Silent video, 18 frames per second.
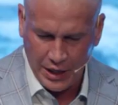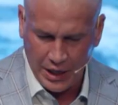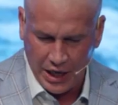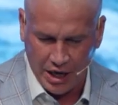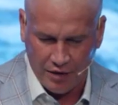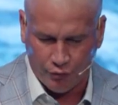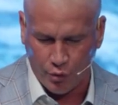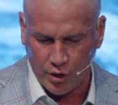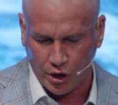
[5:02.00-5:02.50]

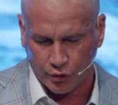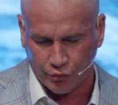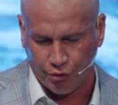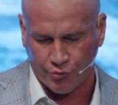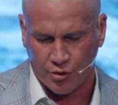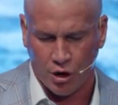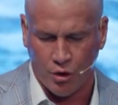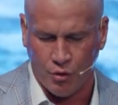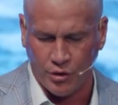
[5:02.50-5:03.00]
If we are
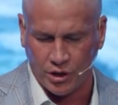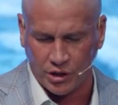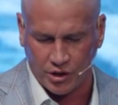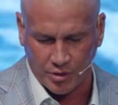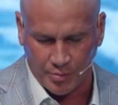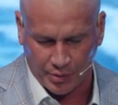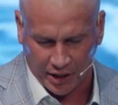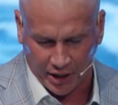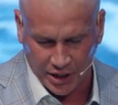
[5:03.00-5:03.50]
thrown into
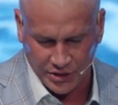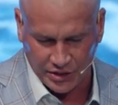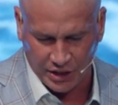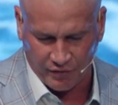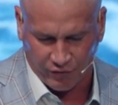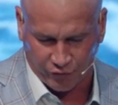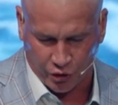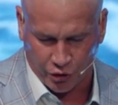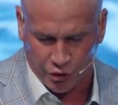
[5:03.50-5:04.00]
the
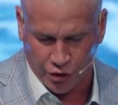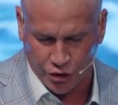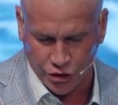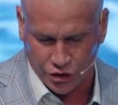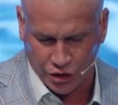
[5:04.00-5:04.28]
blazing furnace,